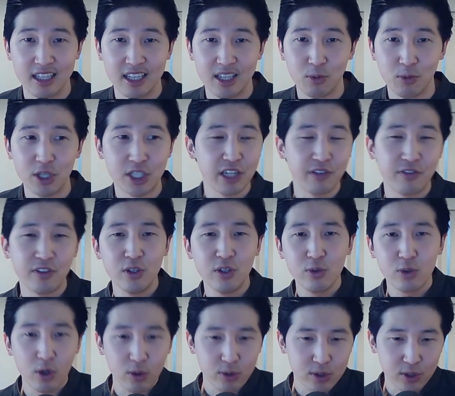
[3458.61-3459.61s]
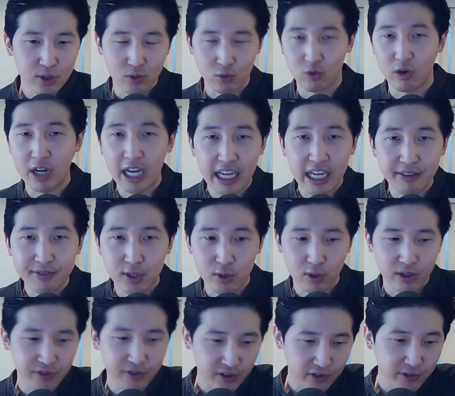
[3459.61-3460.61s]
which if you go to raves or
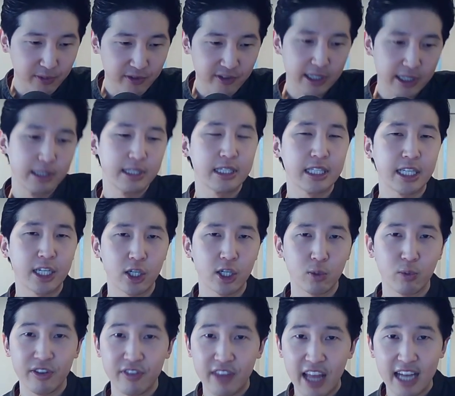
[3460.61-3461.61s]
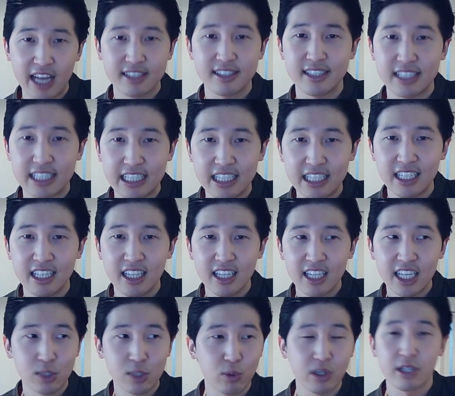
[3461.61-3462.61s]
if you're familiar with that scene,
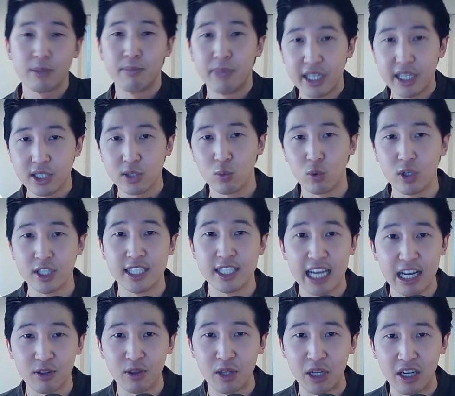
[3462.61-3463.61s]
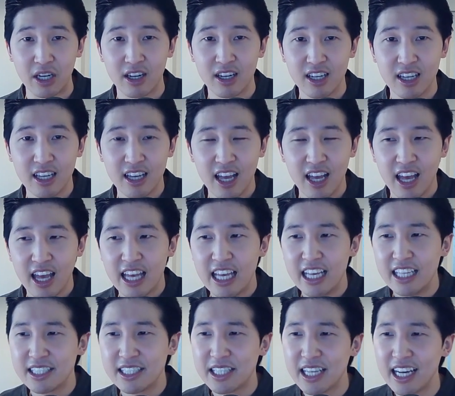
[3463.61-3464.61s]
is one of the biggest ones out there. His